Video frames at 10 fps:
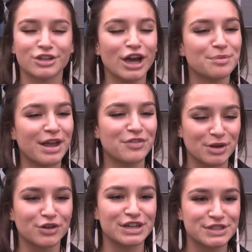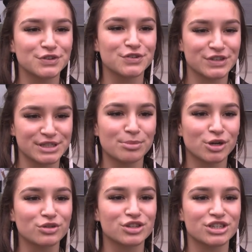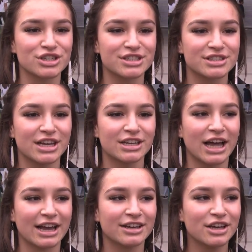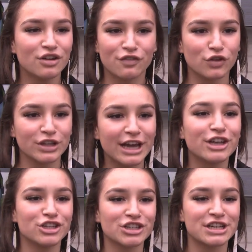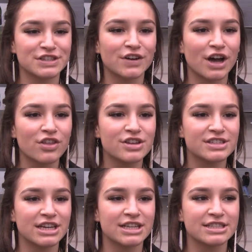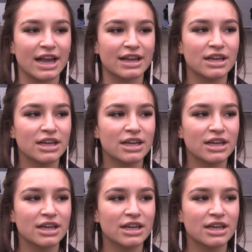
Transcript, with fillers: You have, you have to be graceful for some cultures, then like fully energized for others, and it's like